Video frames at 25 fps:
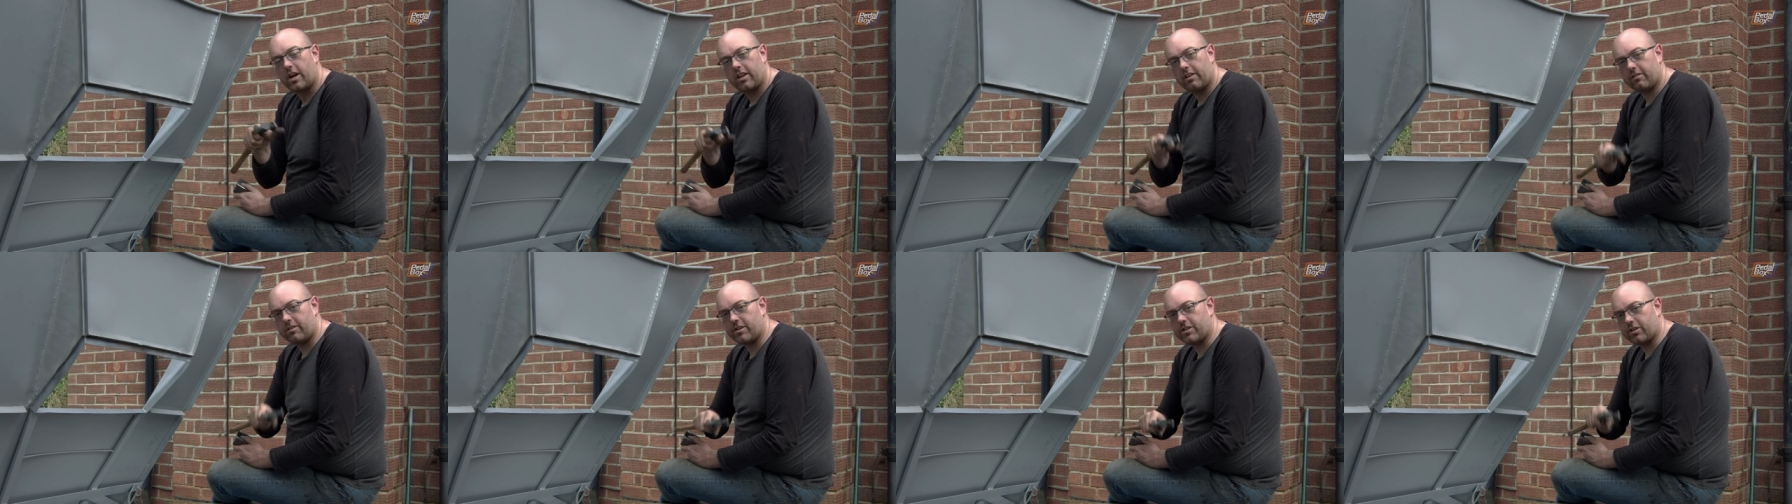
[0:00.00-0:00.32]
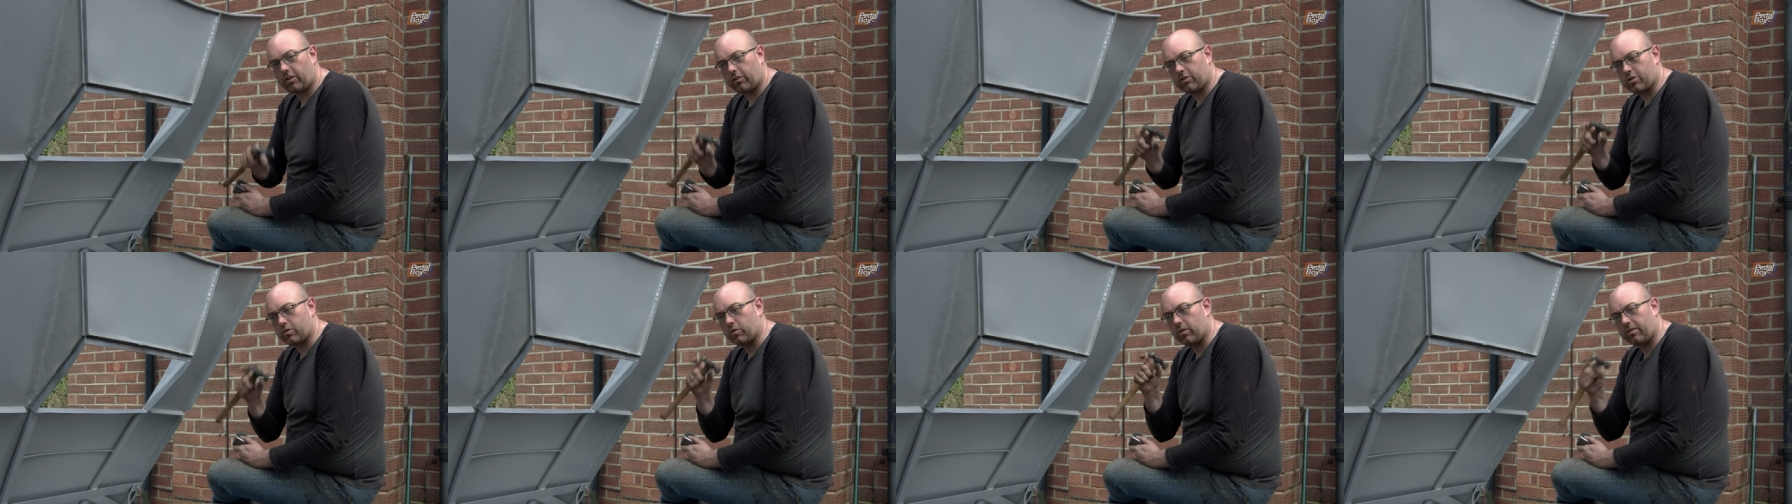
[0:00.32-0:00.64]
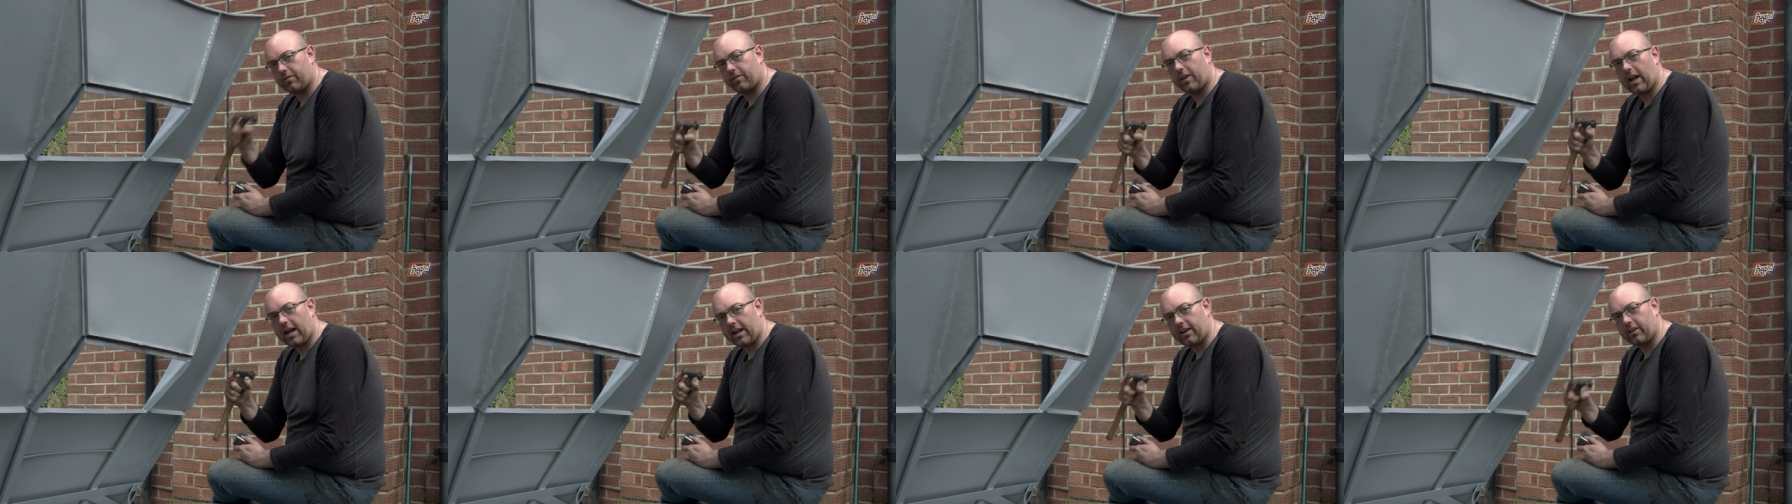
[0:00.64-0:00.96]
There is also a
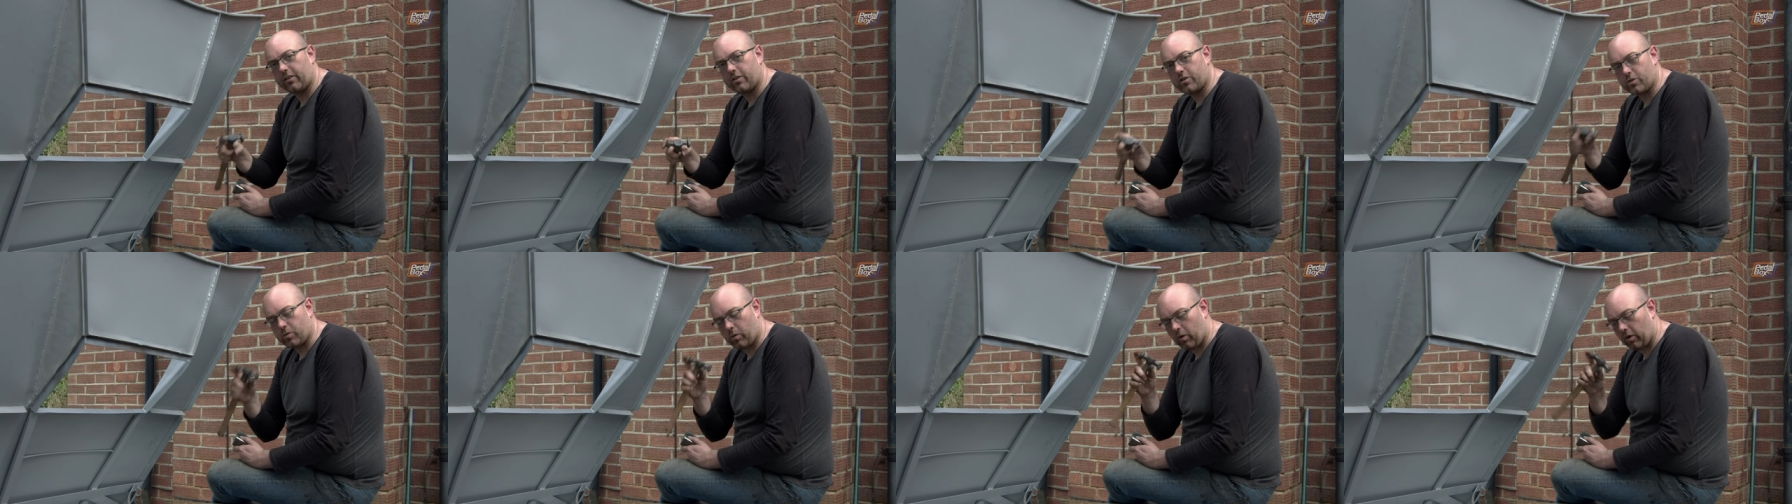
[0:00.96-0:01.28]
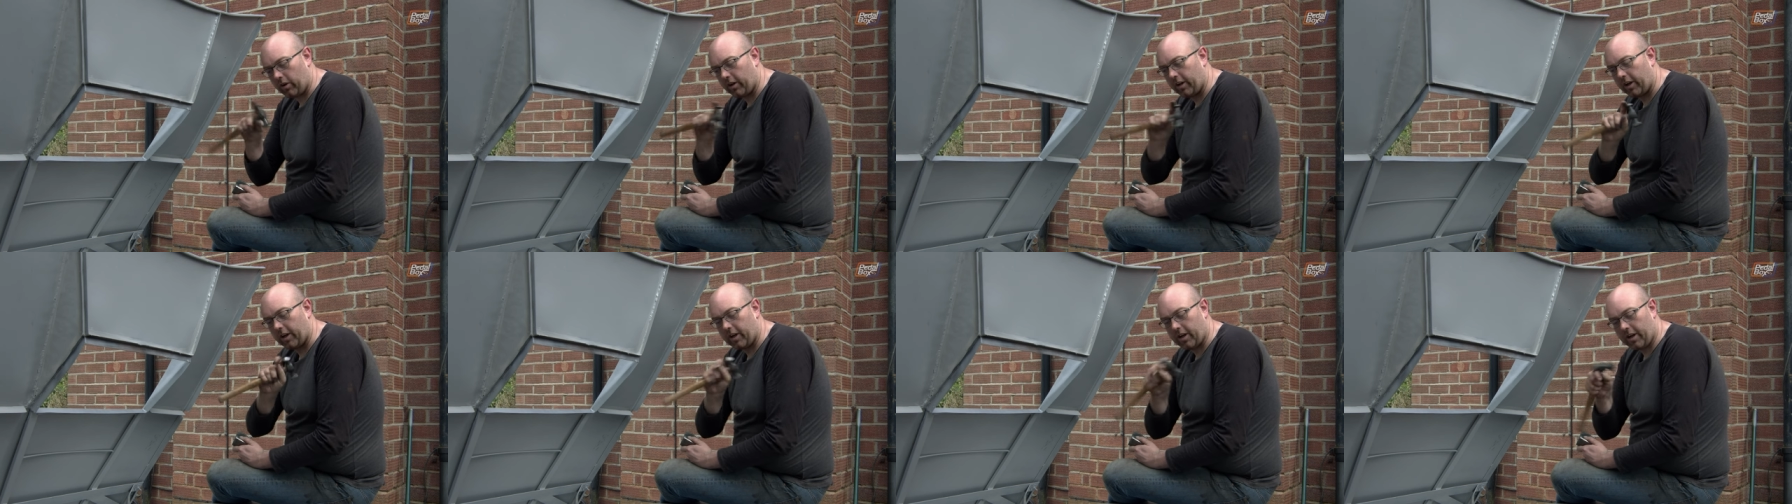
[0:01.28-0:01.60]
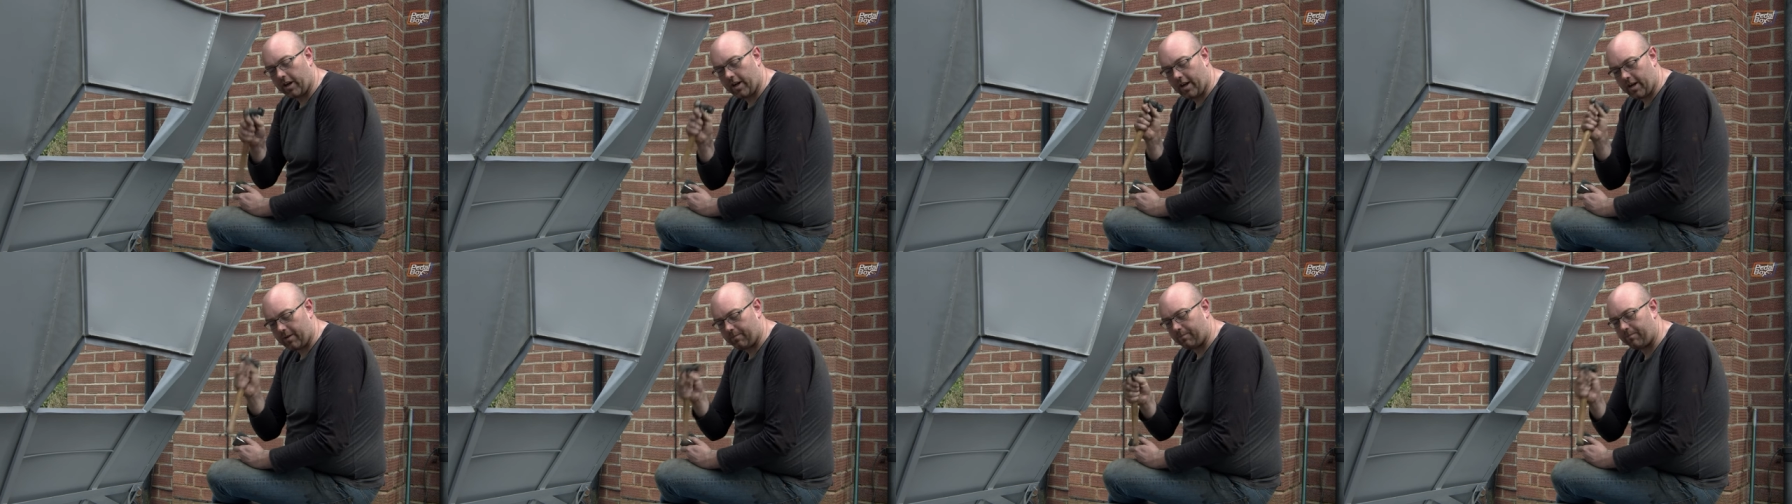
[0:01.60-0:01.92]
flat nose one and
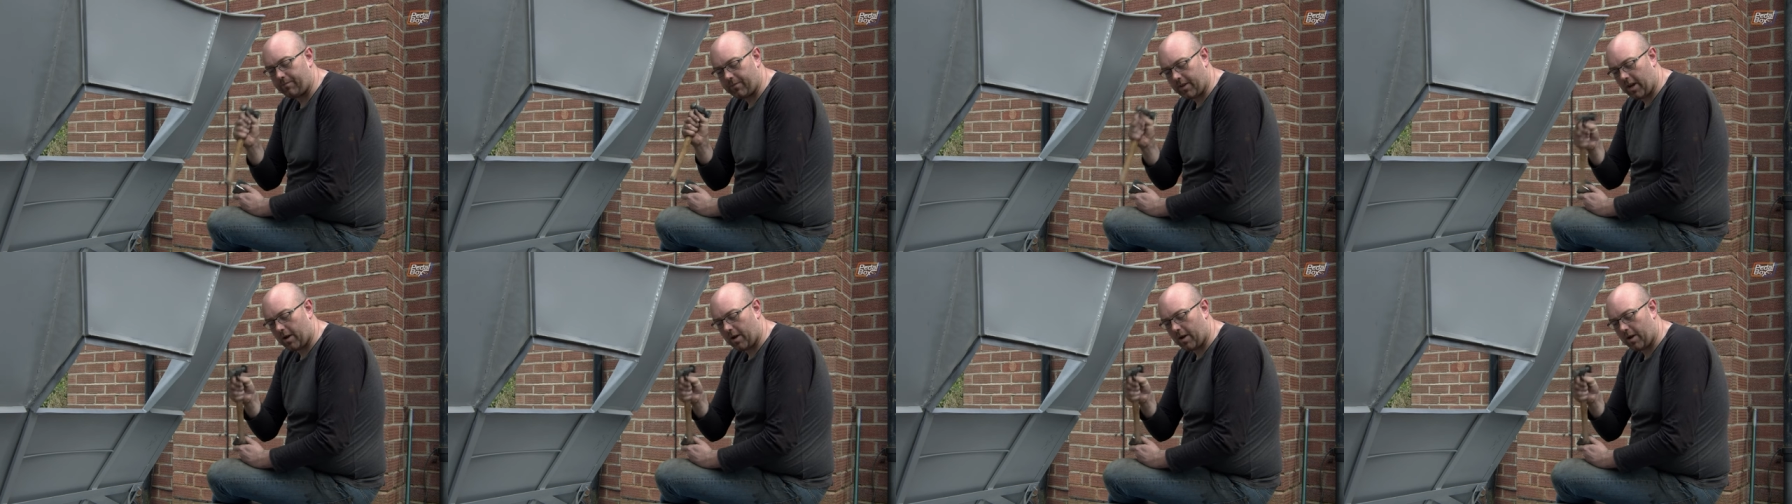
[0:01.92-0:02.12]
a, a,